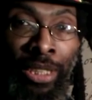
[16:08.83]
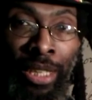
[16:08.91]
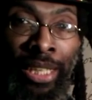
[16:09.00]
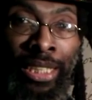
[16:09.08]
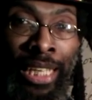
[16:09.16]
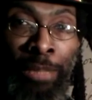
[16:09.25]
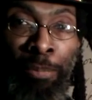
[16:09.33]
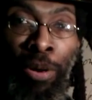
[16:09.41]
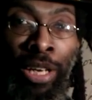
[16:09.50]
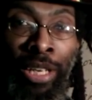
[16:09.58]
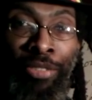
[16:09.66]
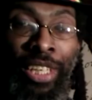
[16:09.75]
That's
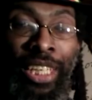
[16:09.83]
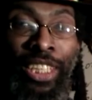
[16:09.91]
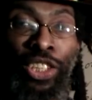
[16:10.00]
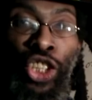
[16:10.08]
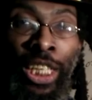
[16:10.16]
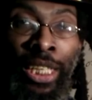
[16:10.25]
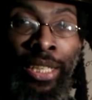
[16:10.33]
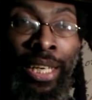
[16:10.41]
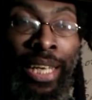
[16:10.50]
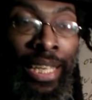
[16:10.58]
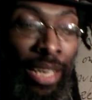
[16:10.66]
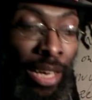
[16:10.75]
part of
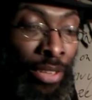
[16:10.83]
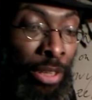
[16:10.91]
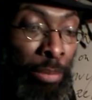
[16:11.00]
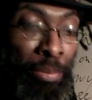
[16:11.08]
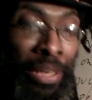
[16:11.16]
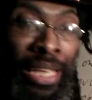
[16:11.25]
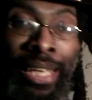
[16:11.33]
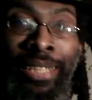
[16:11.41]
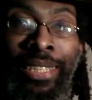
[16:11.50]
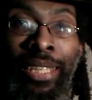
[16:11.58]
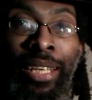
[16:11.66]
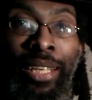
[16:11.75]
Jeeyna and other beings
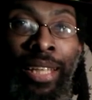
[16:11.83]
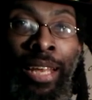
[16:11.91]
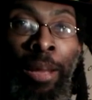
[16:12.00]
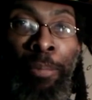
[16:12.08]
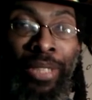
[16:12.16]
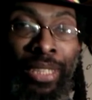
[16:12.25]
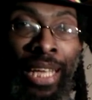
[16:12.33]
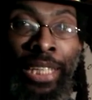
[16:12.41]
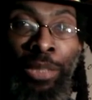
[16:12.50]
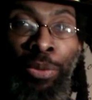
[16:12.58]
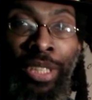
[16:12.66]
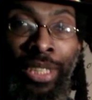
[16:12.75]
that are
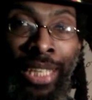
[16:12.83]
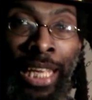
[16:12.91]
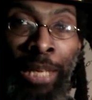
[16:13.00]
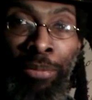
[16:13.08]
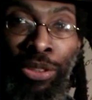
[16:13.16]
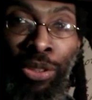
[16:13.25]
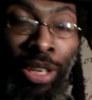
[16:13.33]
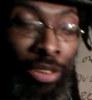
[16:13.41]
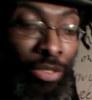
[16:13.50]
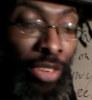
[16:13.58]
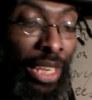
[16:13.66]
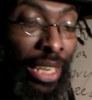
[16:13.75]
possessed with the same sort
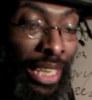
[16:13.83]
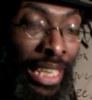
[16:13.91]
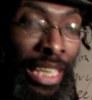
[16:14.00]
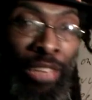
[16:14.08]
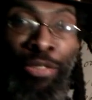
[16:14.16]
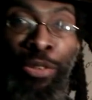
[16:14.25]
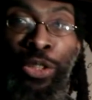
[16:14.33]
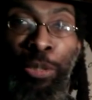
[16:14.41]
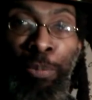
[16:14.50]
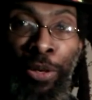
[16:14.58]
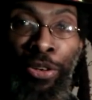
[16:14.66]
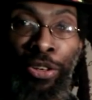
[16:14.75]
of evil
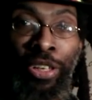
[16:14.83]
spirit or